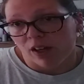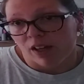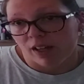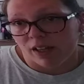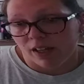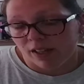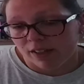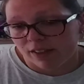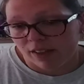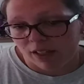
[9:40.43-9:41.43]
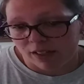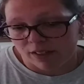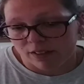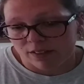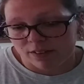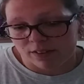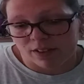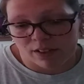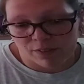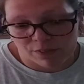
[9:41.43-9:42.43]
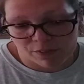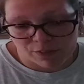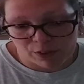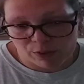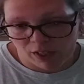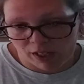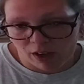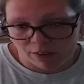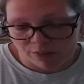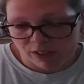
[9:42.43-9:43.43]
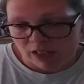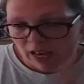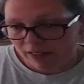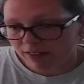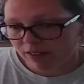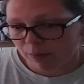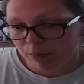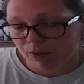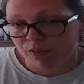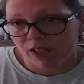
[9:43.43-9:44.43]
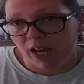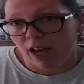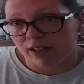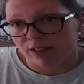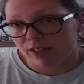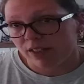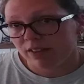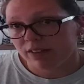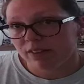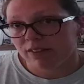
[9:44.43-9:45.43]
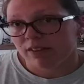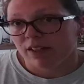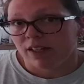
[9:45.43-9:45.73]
And that is, if you take off the last number of the calories,